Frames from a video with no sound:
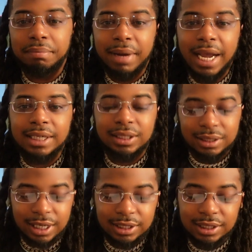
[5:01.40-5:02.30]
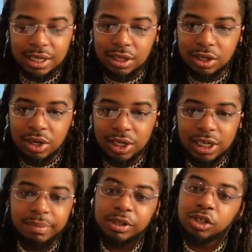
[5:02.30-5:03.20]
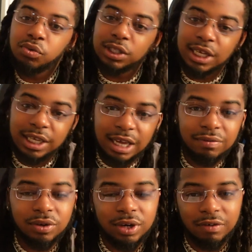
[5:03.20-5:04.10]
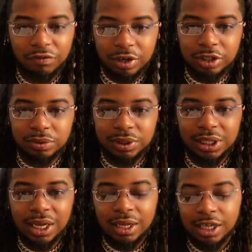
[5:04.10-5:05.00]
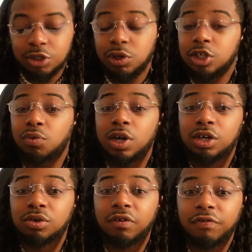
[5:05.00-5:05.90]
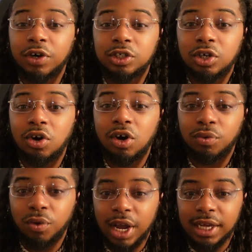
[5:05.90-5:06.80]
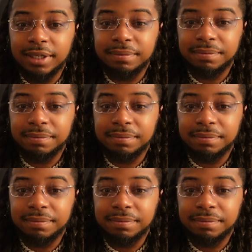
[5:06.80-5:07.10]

match that second card limit to what they gave you on that first one. That's why you want to do the first card right.